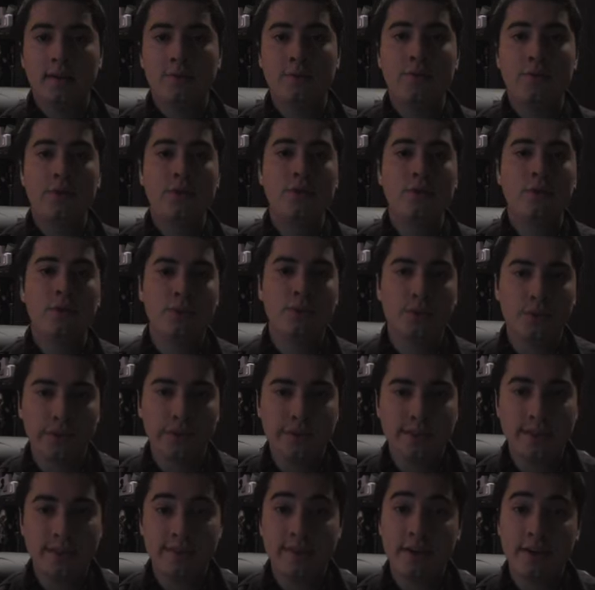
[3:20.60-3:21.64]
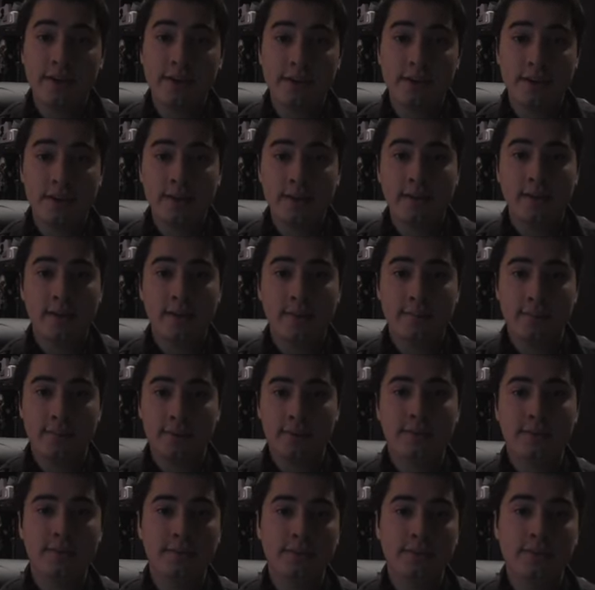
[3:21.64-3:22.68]
For the rewards, I've got a lot that I
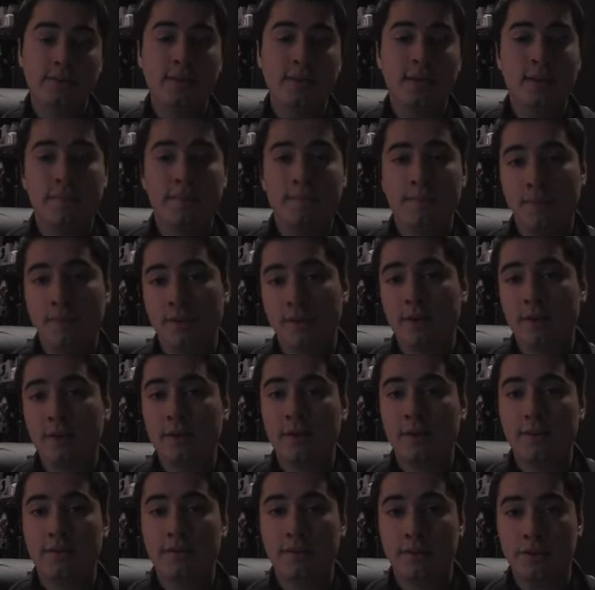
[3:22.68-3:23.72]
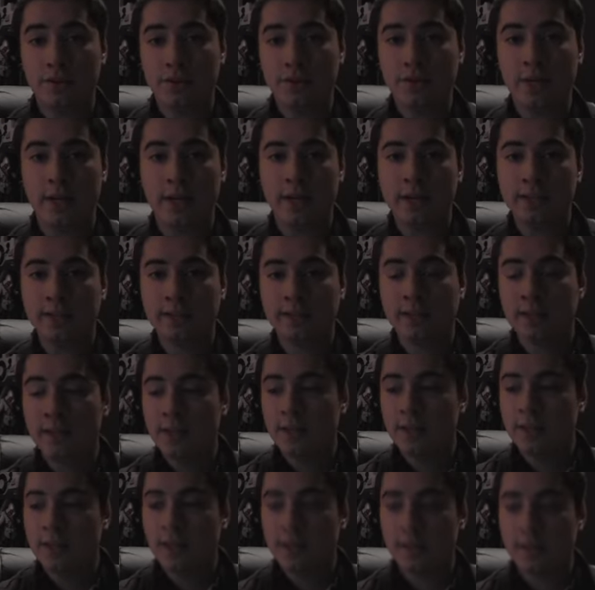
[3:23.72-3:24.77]
put on there for you guys.
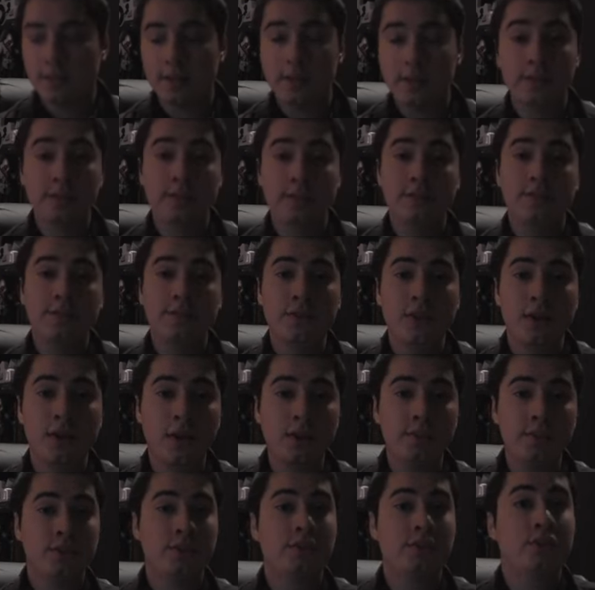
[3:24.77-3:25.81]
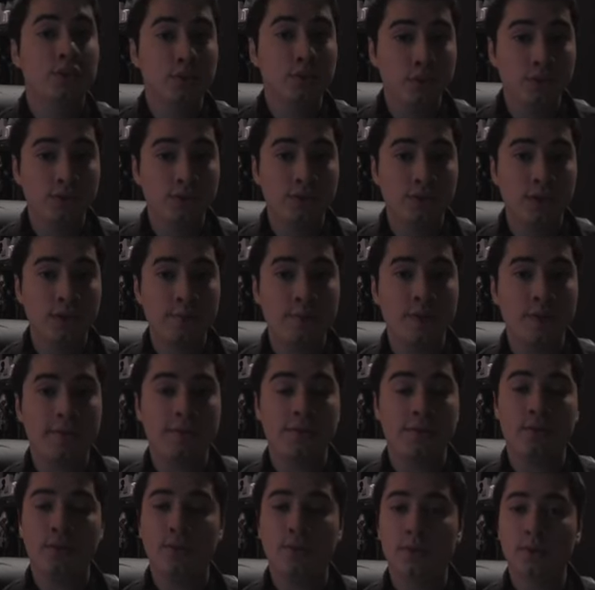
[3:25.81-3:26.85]
There's different arts to choose from
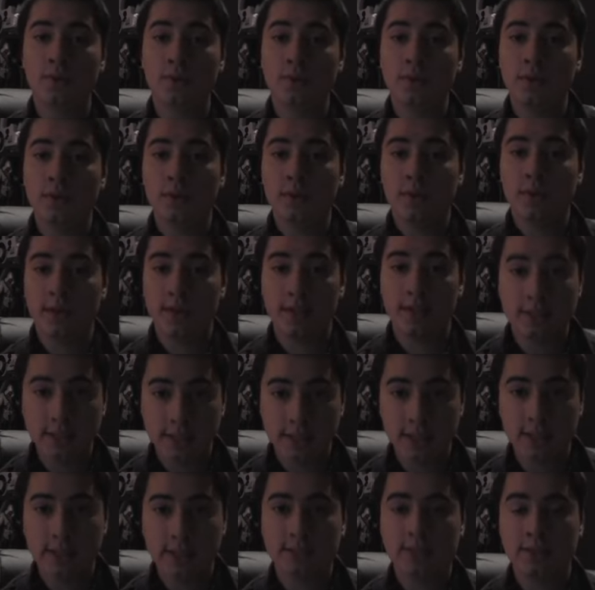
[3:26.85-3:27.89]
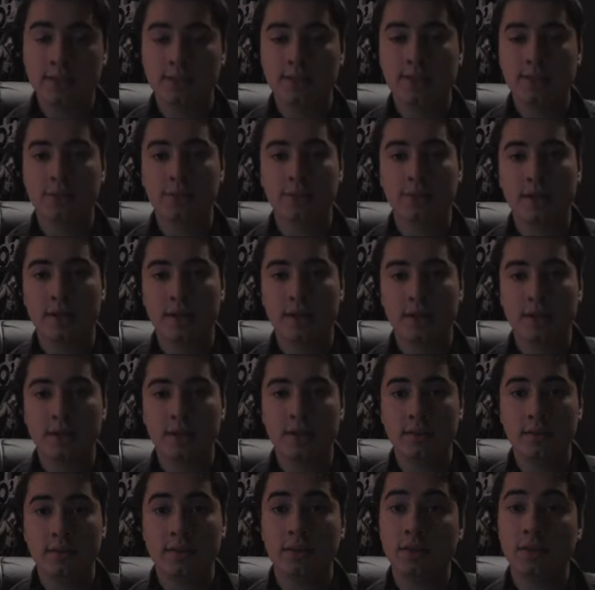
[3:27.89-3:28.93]
if you get a chance
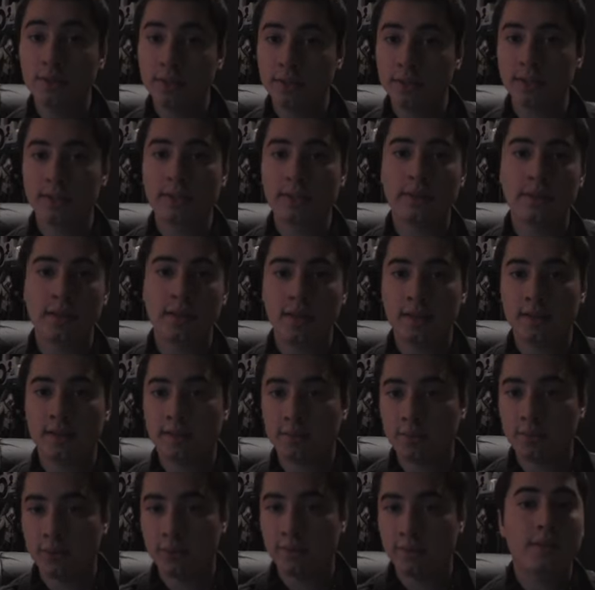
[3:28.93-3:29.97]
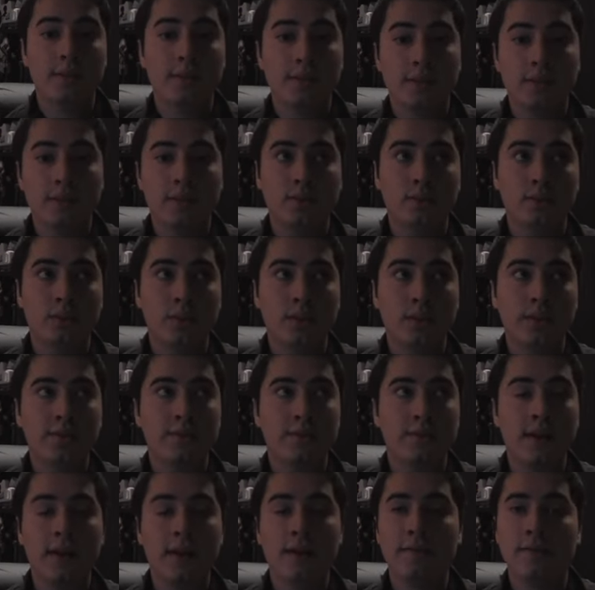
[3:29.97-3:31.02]
to donate at one of the
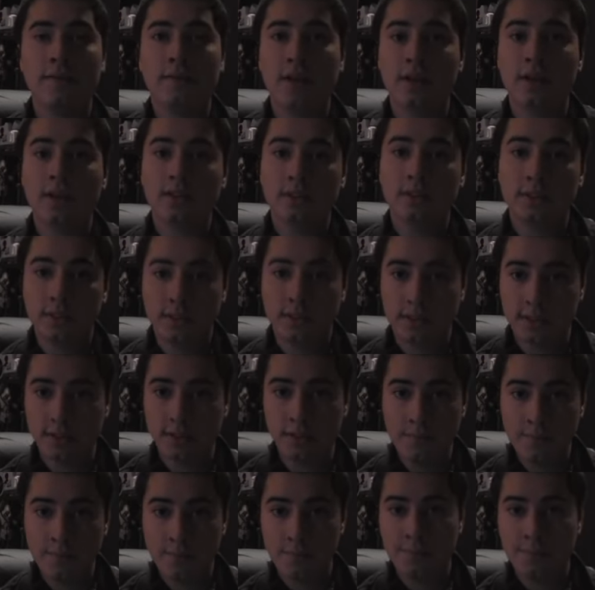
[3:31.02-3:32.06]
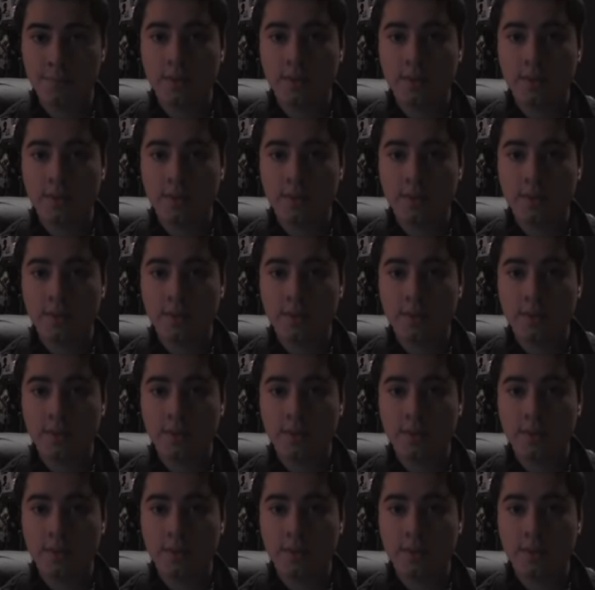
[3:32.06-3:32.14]
$25 tier.